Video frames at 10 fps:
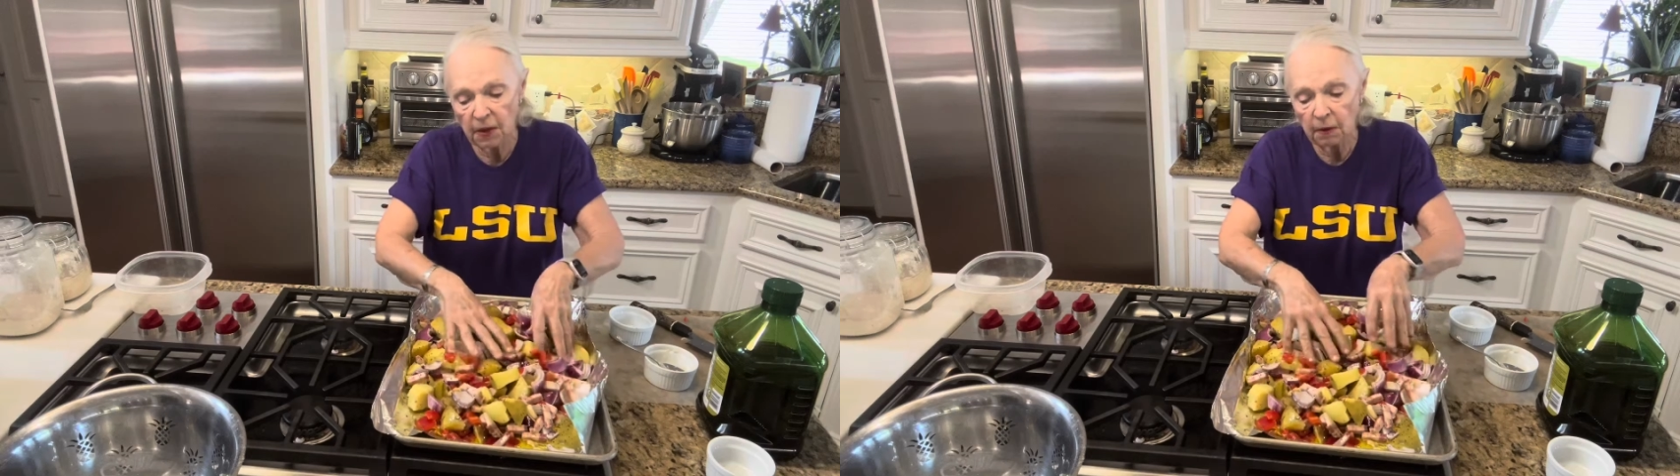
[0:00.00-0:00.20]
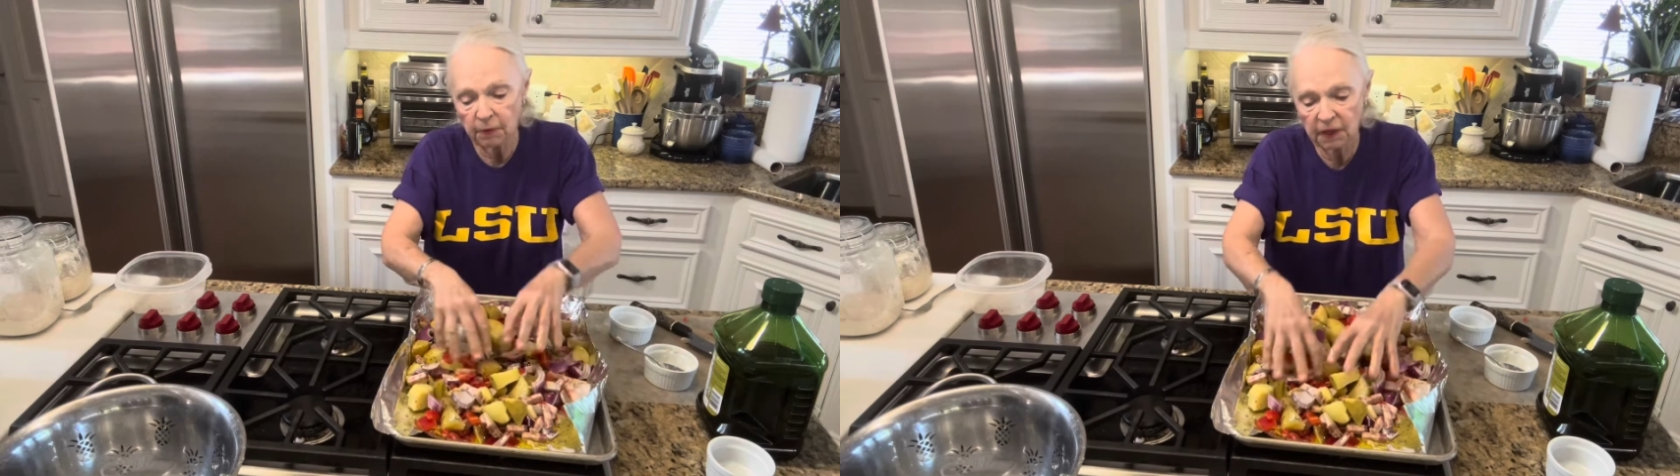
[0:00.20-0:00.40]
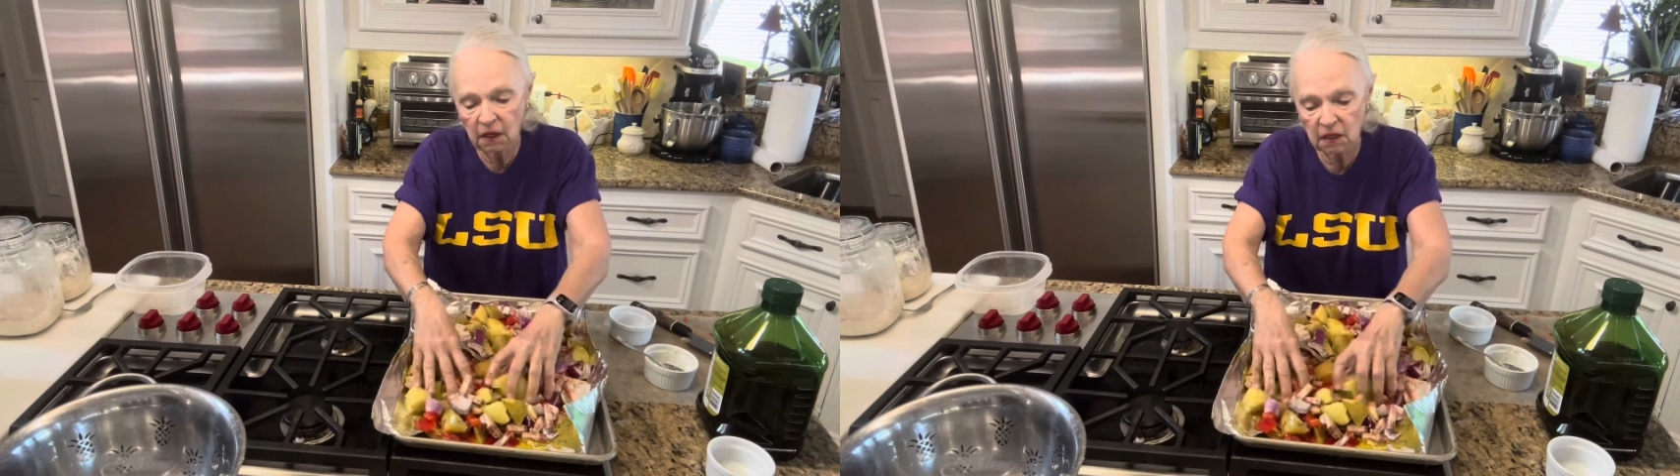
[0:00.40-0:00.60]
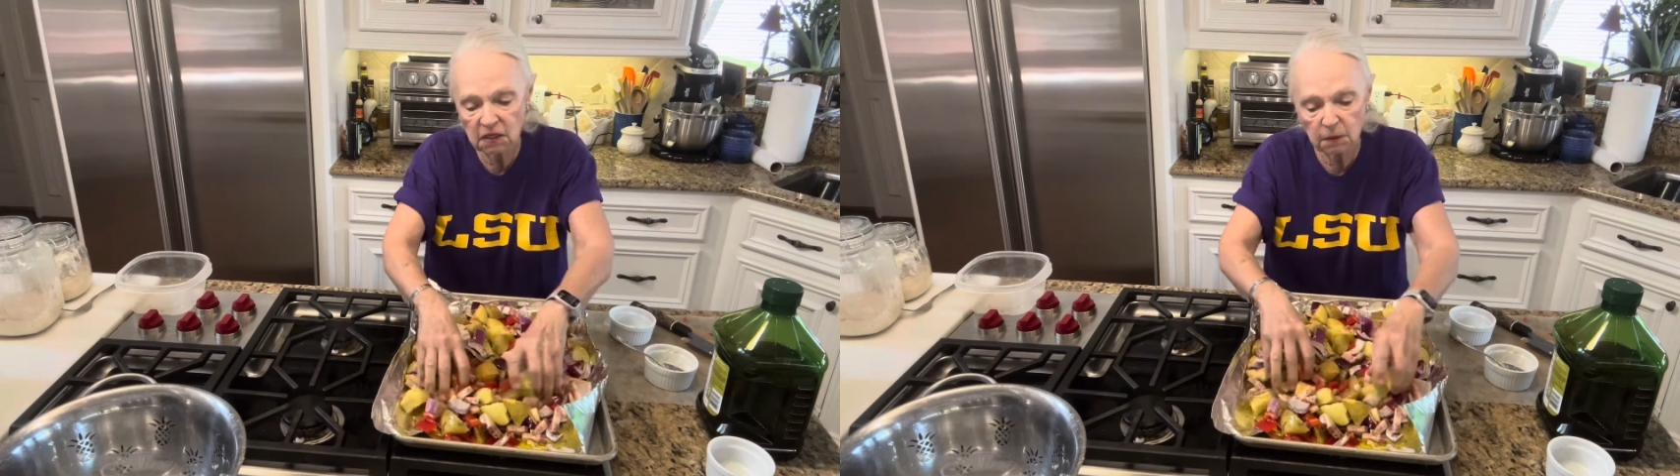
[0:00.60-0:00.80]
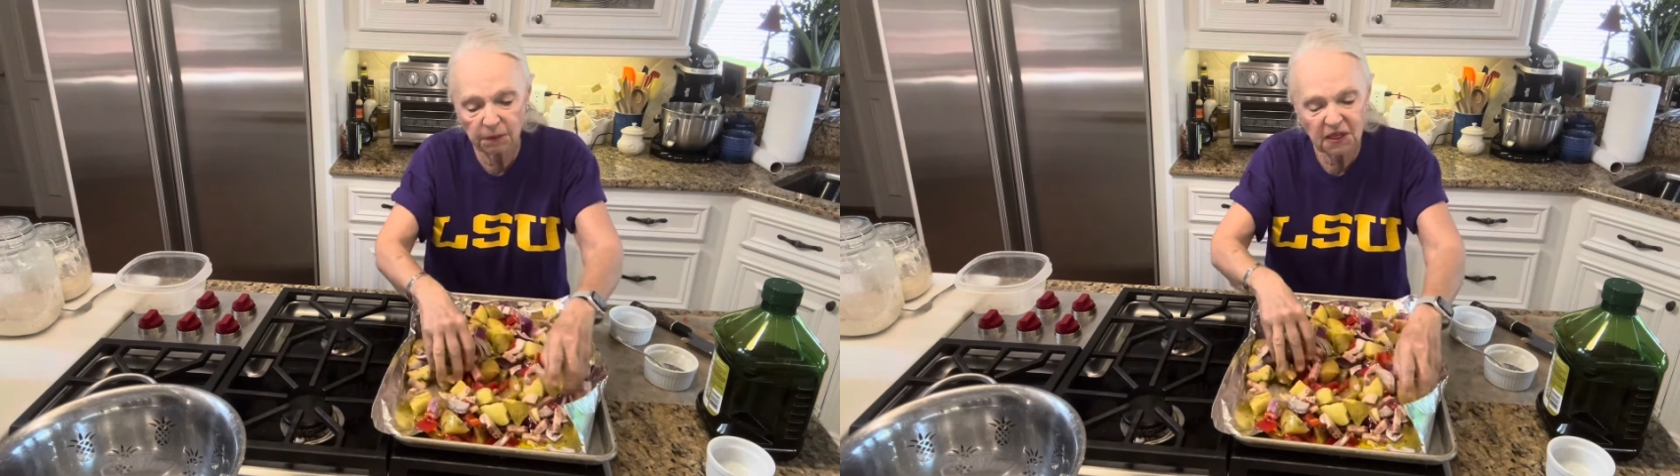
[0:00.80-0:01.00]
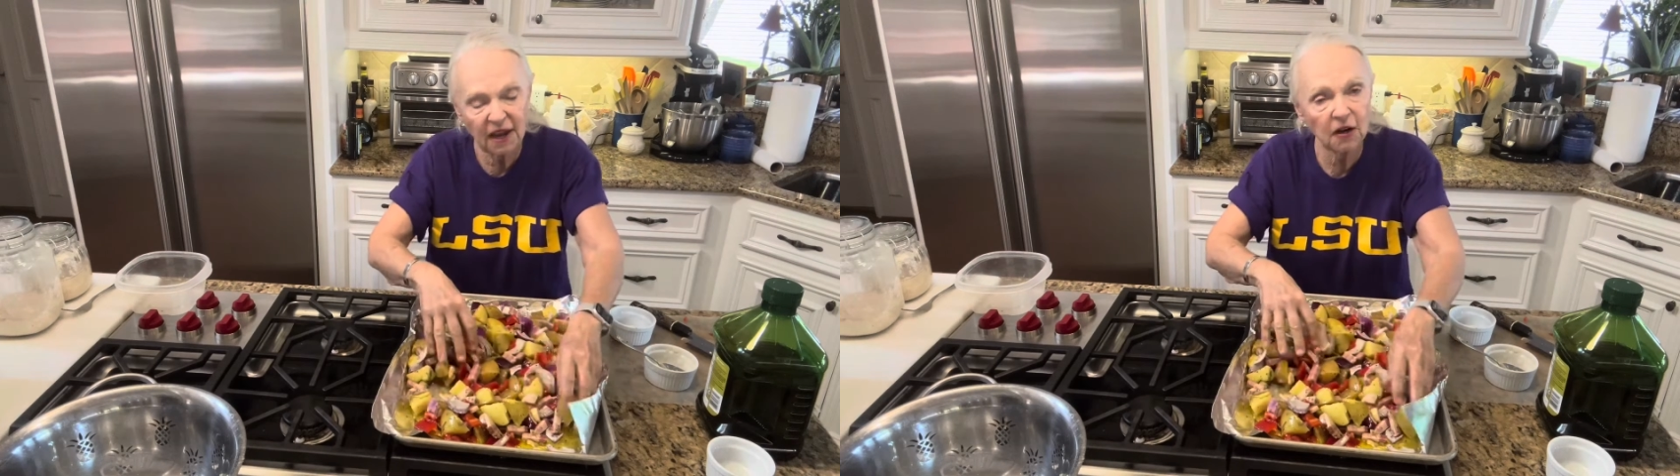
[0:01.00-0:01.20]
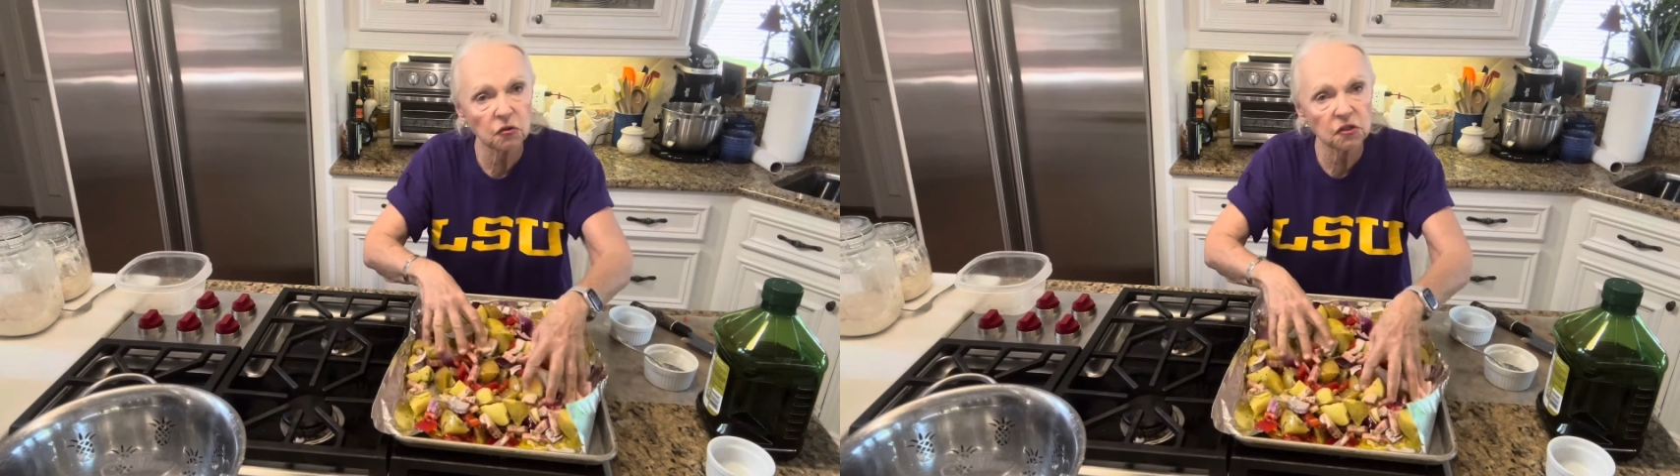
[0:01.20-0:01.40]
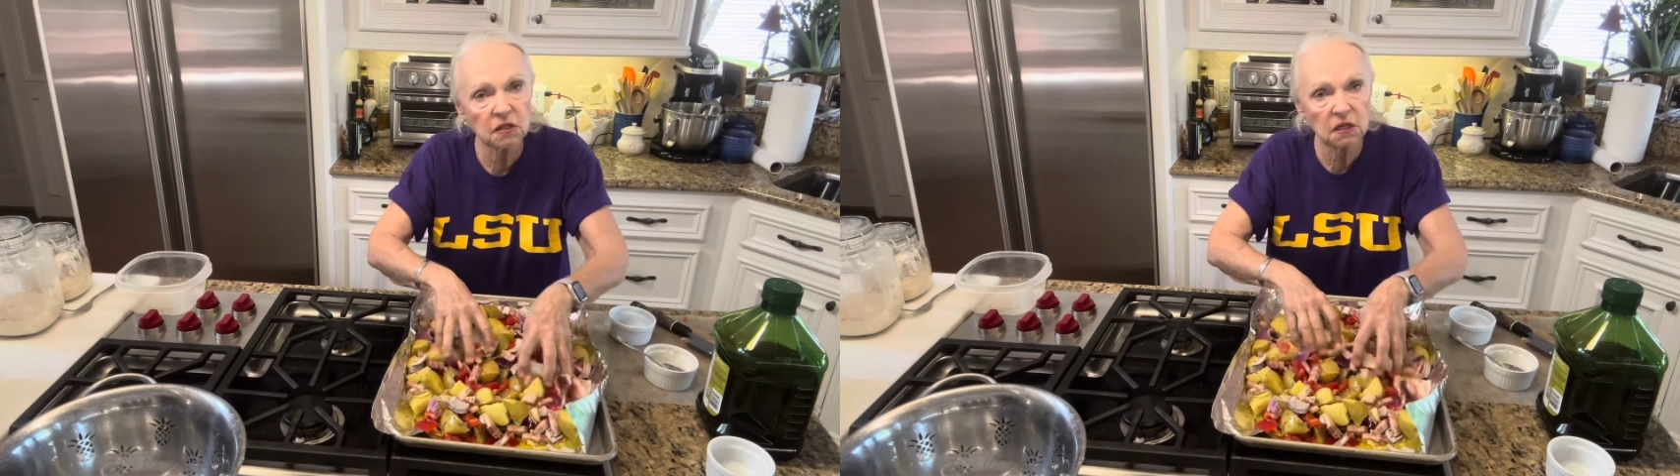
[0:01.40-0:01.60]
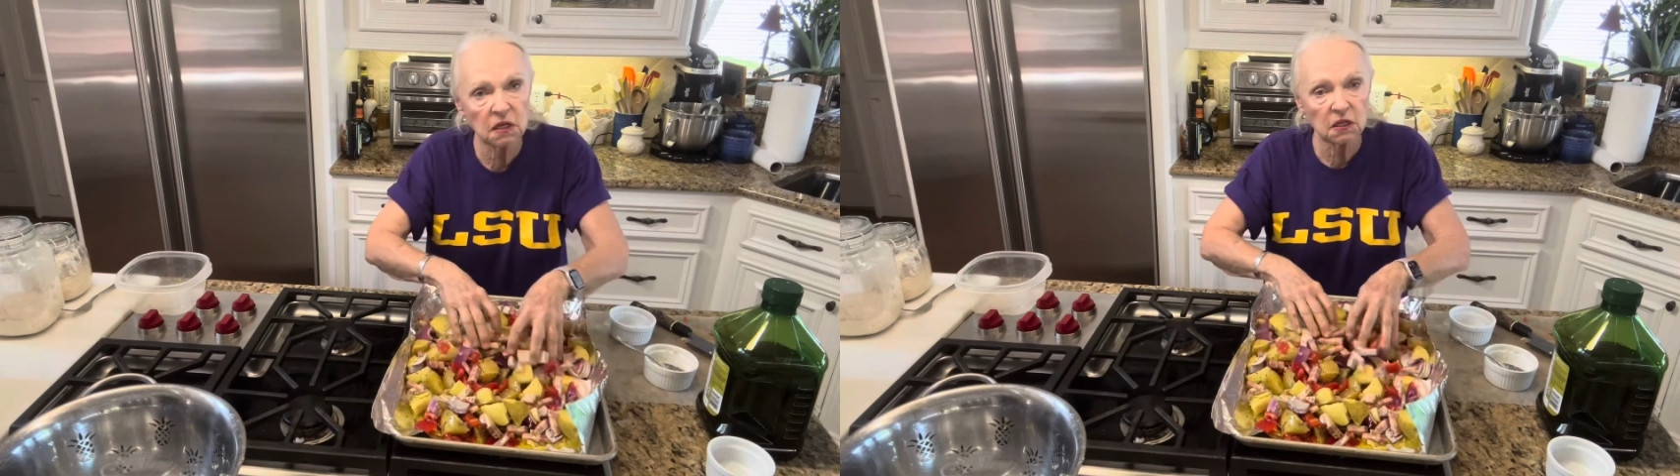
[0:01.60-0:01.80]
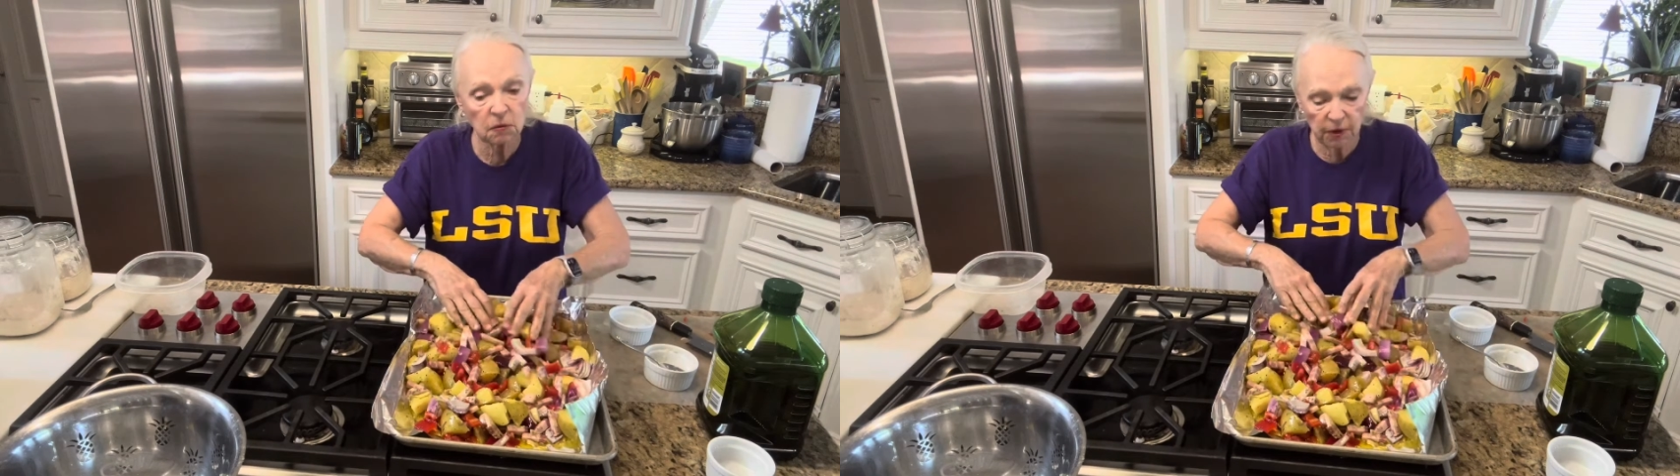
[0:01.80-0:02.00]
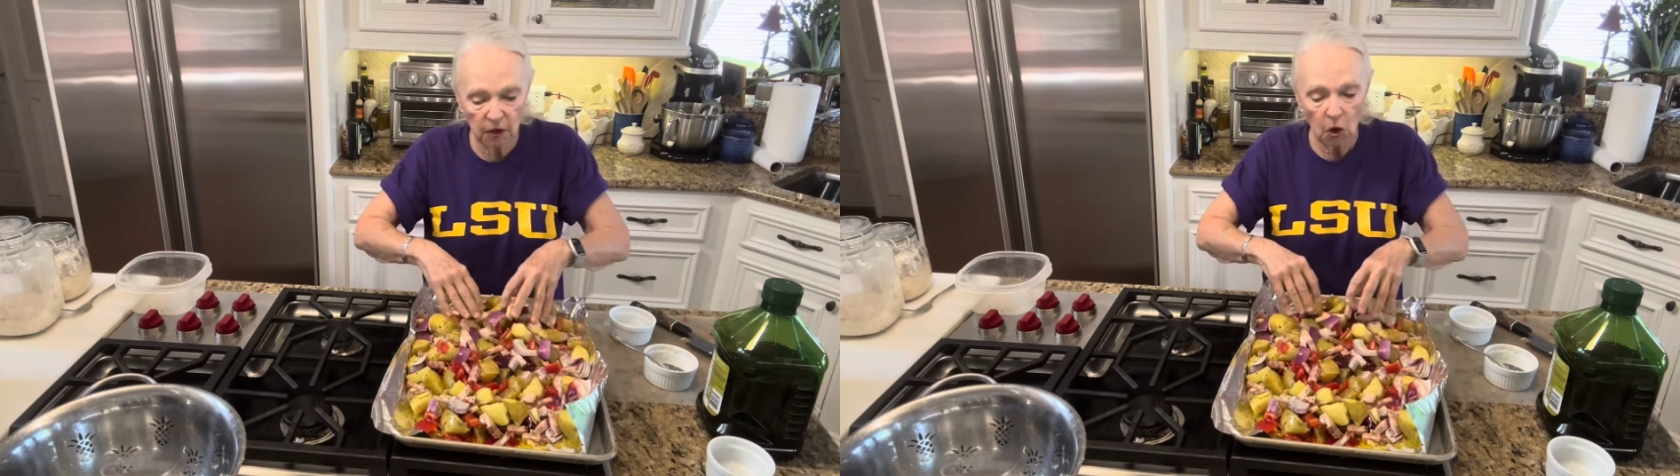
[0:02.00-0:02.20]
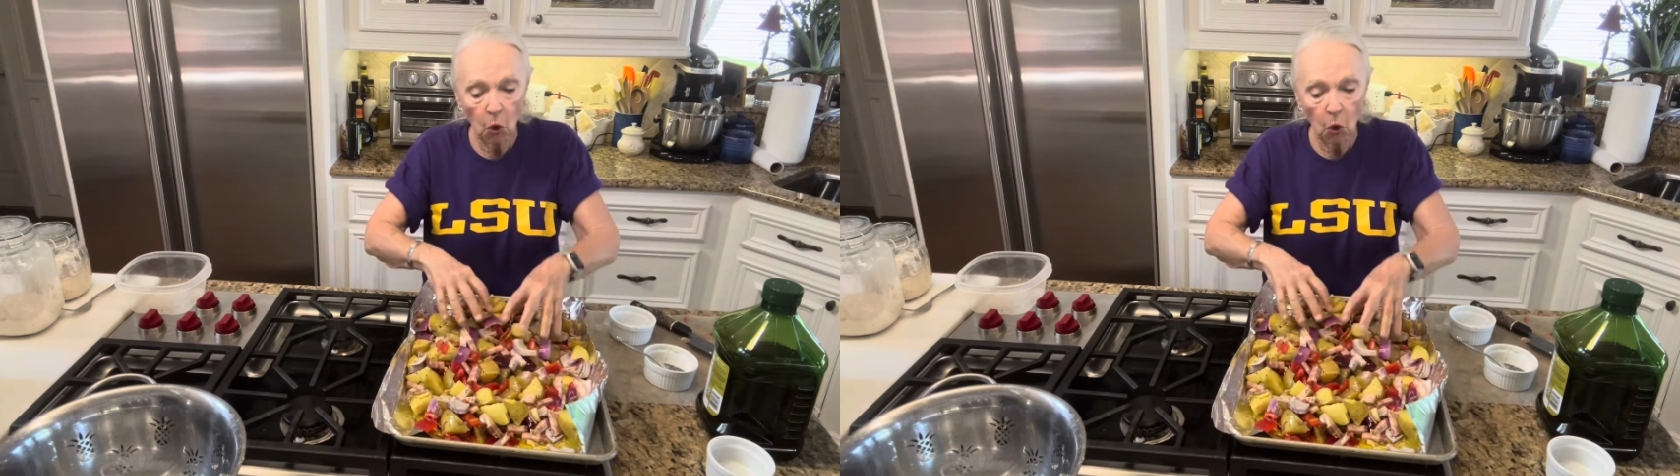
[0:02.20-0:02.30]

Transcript: because the potatoes need to be